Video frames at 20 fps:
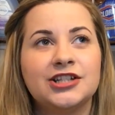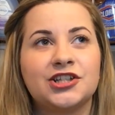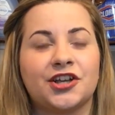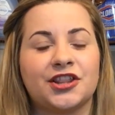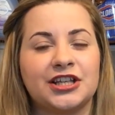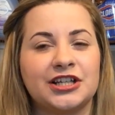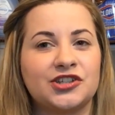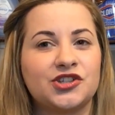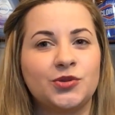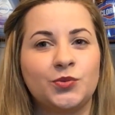
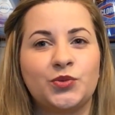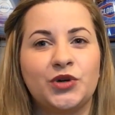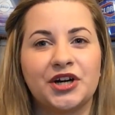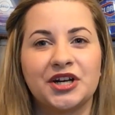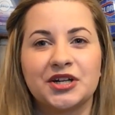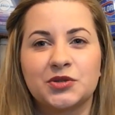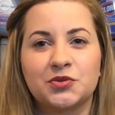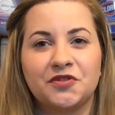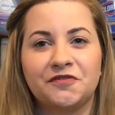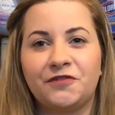So I think some
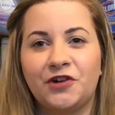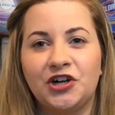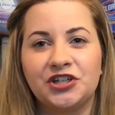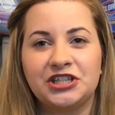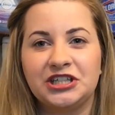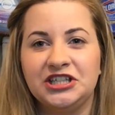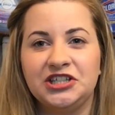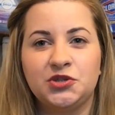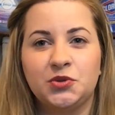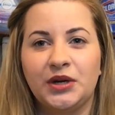products were
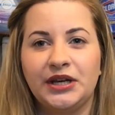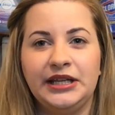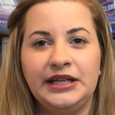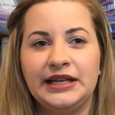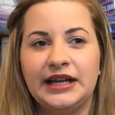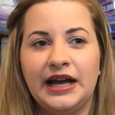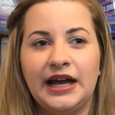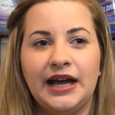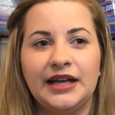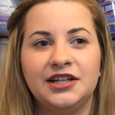
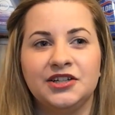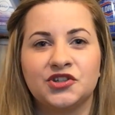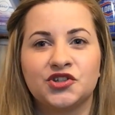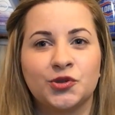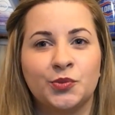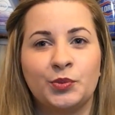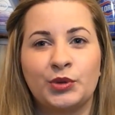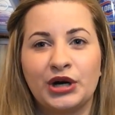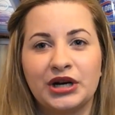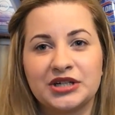$14.29 and
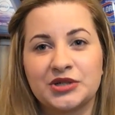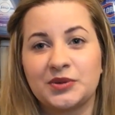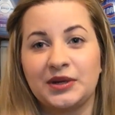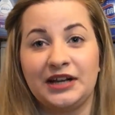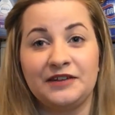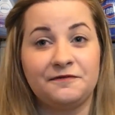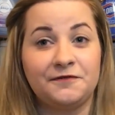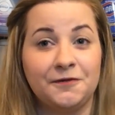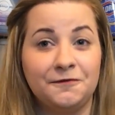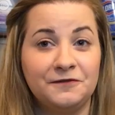some products
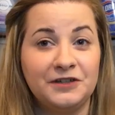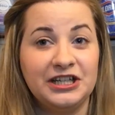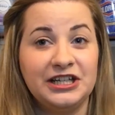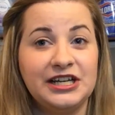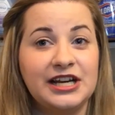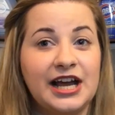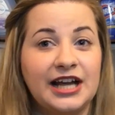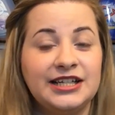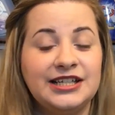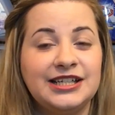were like
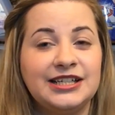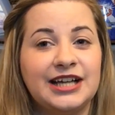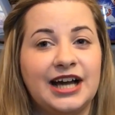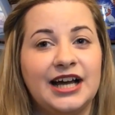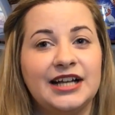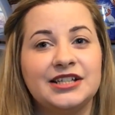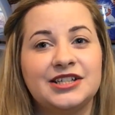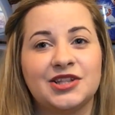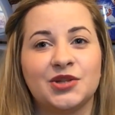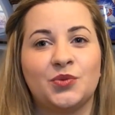
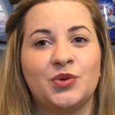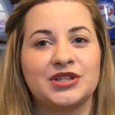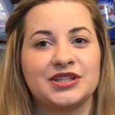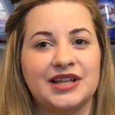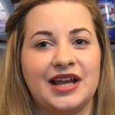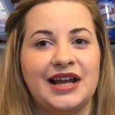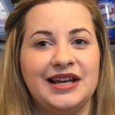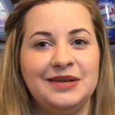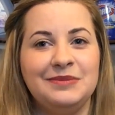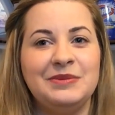$15.99, so there
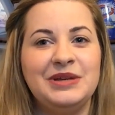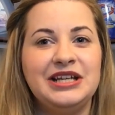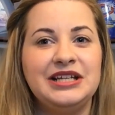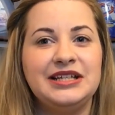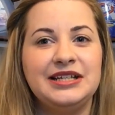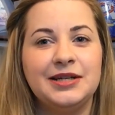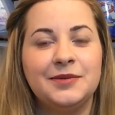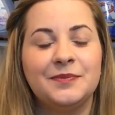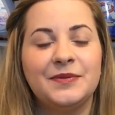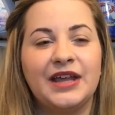wasn't any
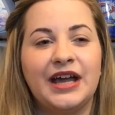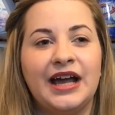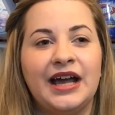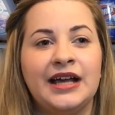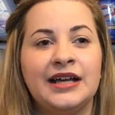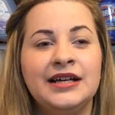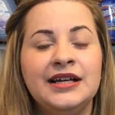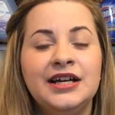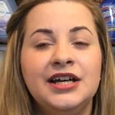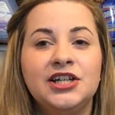medium
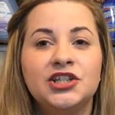there.